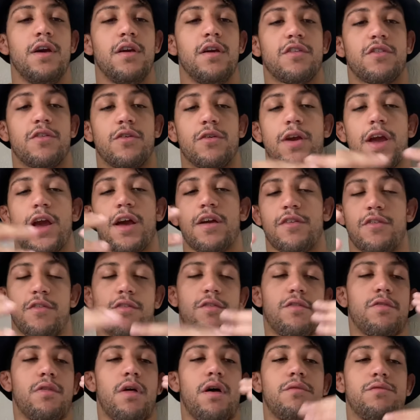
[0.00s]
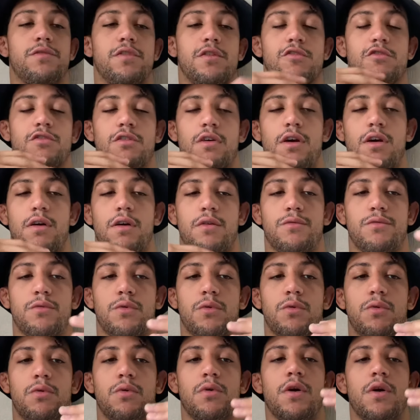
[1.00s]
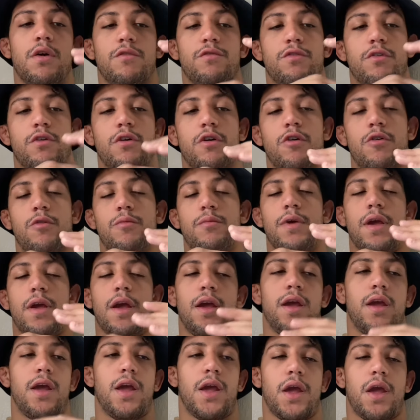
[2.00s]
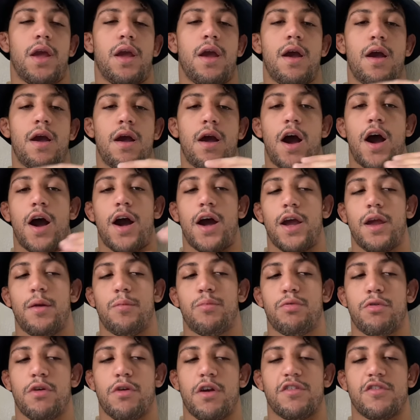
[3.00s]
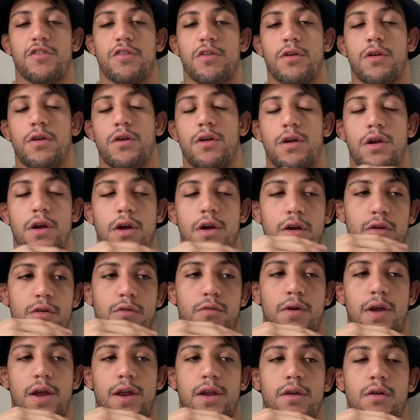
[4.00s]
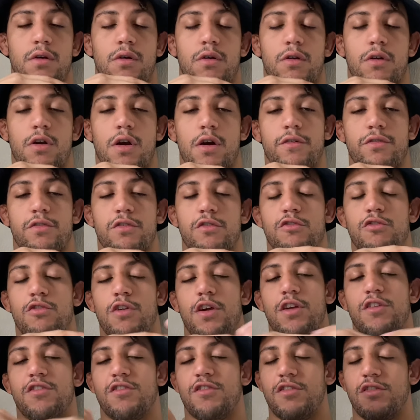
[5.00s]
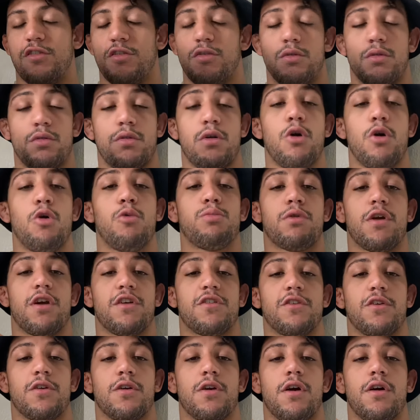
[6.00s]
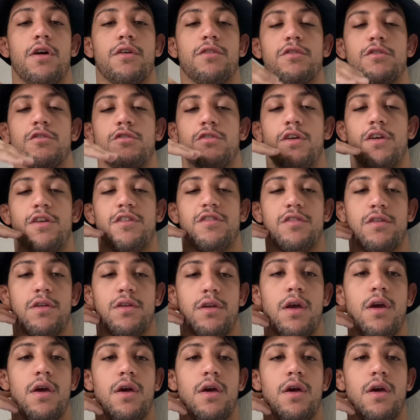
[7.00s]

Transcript: So gases love to travel from a high pressure grade or concentration to a low pressure concentration.